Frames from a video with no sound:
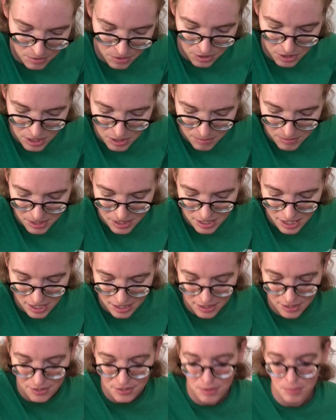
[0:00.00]
Christmas
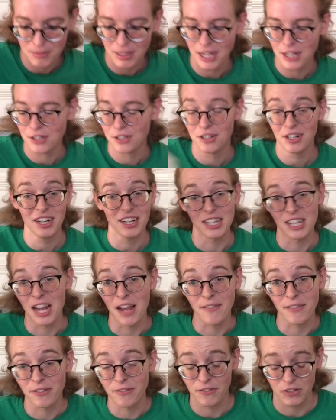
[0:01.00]
stockings from last year. I
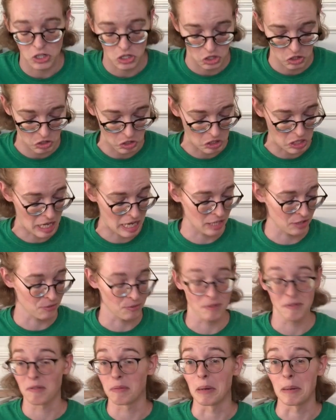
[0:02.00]
never finished the last
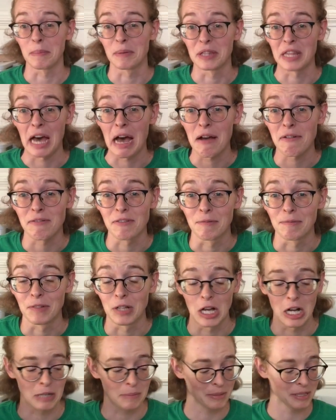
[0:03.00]
one, remember that from
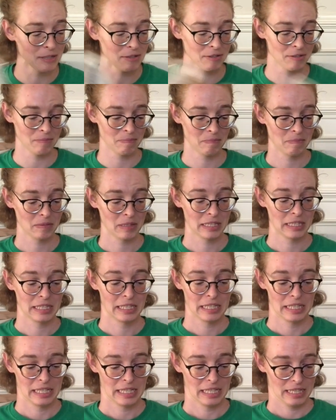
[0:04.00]
Vlogmas.
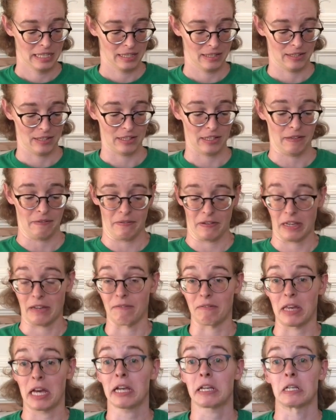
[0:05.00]
Let's see if I have
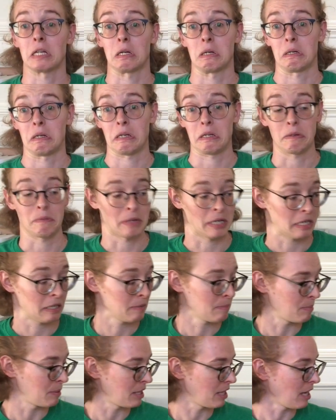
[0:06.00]
that yarn
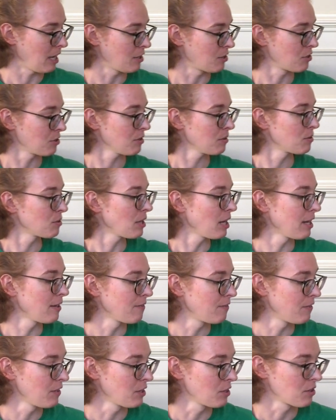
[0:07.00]
anywhere, but I should try
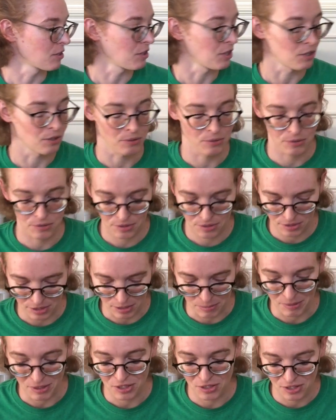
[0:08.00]
and finish those,
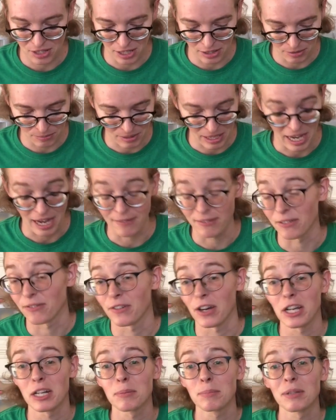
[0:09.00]
especially now that we have a
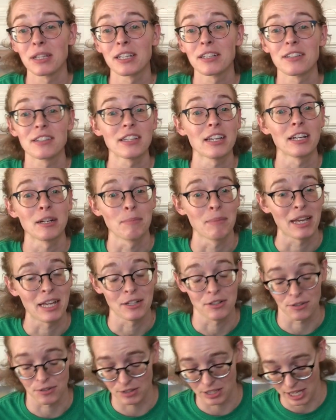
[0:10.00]
fireplace and a
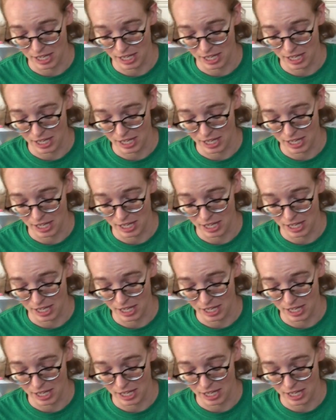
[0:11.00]
mantle to